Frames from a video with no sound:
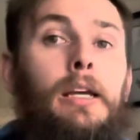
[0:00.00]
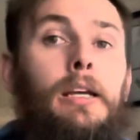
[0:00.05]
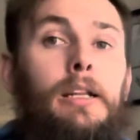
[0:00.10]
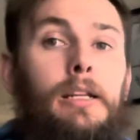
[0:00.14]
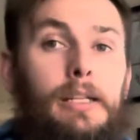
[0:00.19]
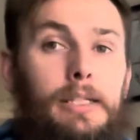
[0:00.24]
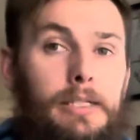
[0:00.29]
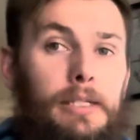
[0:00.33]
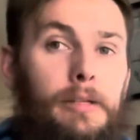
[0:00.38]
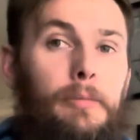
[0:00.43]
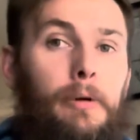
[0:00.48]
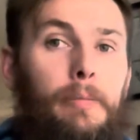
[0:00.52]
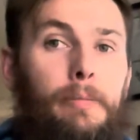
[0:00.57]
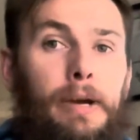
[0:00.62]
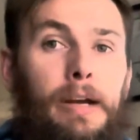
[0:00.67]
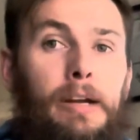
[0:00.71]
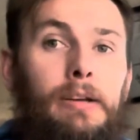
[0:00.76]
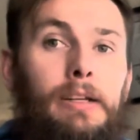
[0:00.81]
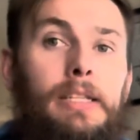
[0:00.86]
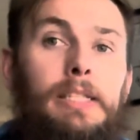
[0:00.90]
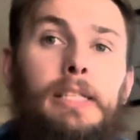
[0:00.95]
listed on
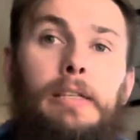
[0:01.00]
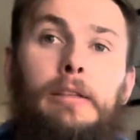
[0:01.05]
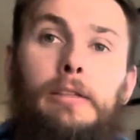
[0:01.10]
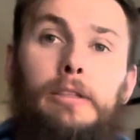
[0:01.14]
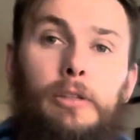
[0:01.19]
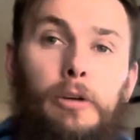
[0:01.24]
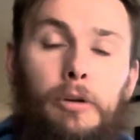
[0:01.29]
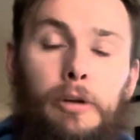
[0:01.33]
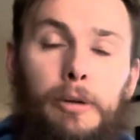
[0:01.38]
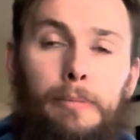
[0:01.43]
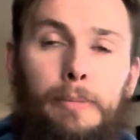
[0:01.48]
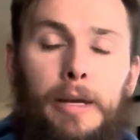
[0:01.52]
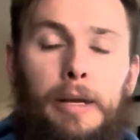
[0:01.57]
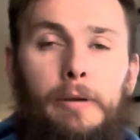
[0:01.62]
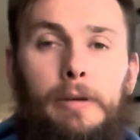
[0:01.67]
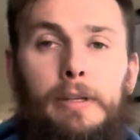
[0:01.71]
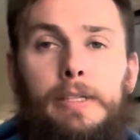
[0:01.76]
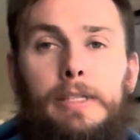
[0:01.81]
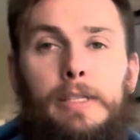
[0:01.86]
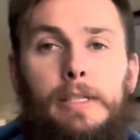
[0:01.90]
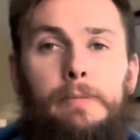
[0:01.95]
pound listing, sold on pound
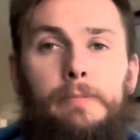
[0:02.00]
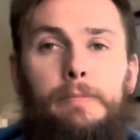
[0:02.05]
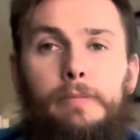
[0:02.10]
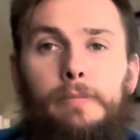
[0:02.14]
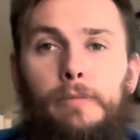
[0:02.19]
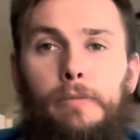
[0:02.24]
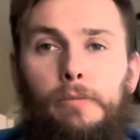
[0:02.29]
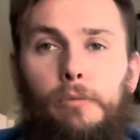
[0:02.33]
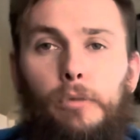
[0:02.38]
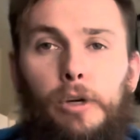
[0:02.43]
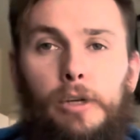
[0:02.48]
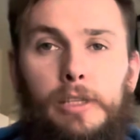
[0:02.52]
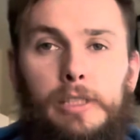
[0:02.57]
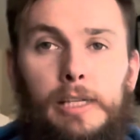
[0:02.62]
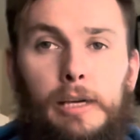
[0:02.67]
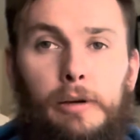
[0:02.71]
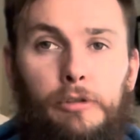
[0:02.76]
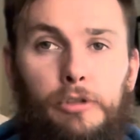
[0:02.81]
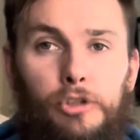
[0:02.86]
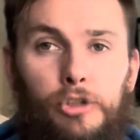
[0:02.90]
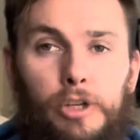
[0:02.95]
listing, works
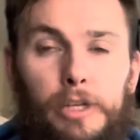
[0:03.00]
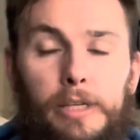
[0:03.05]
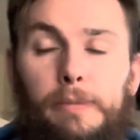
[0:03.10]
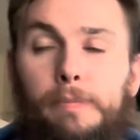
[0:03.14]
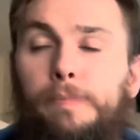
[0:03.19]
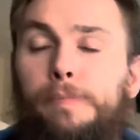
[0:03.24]
out treat.